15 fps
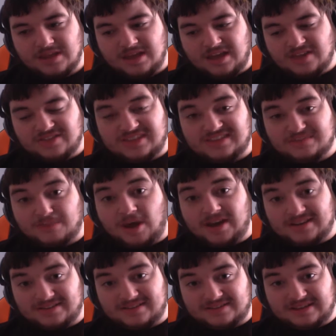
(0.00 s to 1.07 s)
The
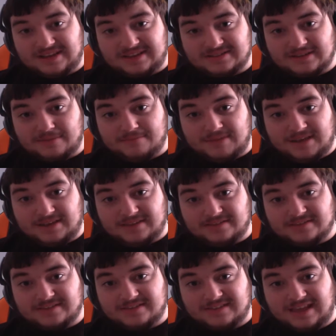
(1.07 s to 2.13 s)
spider thing
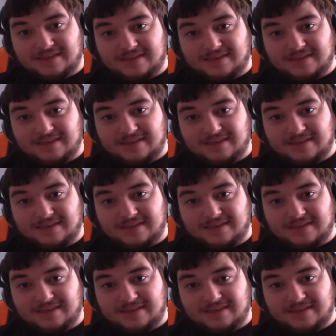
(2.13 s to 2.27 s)
means is that